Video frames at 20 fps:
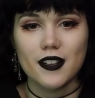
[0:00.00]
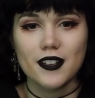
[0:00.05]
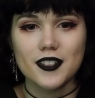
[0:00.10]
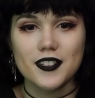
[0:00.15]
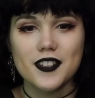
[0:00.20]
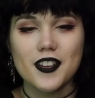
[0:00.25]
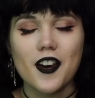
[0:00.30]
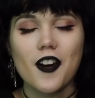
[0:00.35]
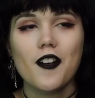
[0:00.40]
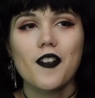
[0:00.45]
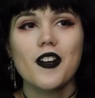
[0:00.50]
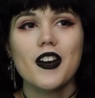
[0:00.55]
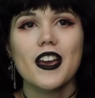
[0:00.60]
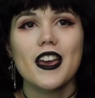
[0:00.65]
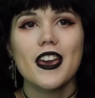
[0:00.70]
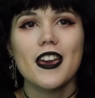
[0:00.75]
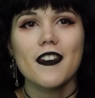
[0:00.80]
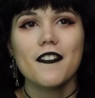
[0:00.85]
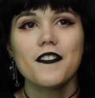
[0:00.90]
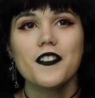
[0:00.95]
So
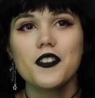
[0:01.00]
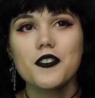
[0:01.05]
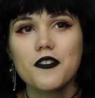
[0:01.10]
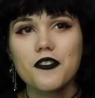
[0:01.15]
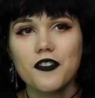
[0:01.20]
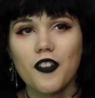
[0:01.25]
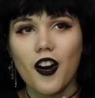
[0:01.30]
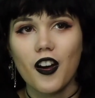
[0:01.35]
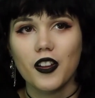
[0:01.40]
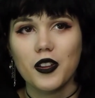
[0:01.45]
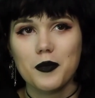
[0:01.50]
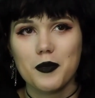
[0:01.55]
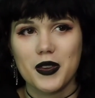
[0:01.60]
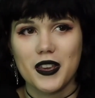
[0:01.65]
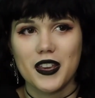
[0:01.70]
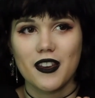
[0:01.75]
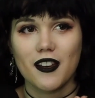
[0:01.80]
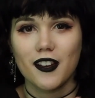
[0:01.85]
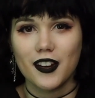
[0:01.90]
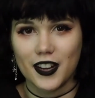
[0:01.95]
if you follow
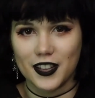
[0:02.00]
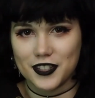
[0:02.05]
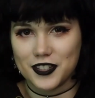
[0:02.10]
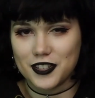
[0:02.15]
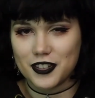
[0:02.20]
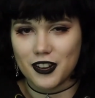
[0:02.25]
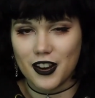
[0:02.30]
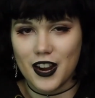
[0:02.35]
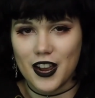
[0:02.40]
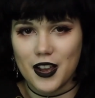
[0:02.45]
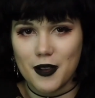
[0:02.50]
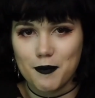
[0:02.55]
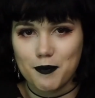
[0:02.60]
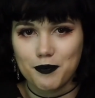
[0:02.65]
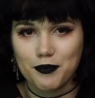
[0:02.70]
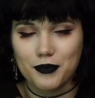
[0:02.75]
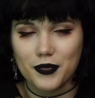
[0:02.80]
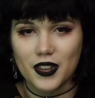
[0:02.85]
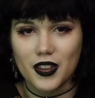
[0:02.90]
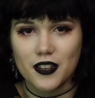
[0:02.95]
me on Instagram,
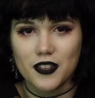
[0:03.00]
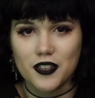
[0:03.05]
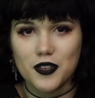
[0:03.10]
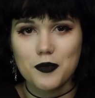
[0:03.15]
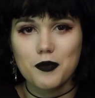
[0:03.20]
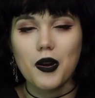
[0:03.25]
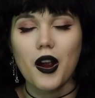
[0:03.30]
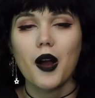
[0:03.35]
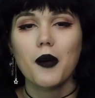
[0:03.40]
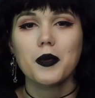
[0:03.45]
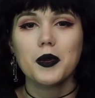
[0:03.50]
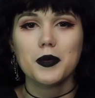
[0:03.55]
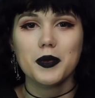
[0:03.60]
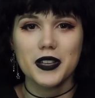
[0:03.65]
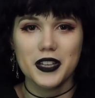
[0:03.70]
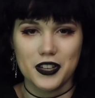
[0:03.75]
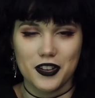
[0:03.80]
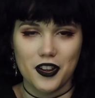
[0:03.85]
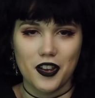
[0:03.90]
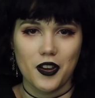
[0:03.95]
you probably
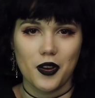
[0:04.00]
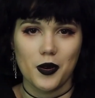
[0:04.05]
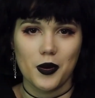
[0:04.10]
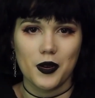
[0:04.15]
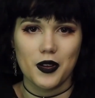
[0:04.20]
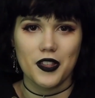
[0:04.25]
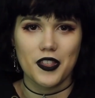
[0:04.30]
know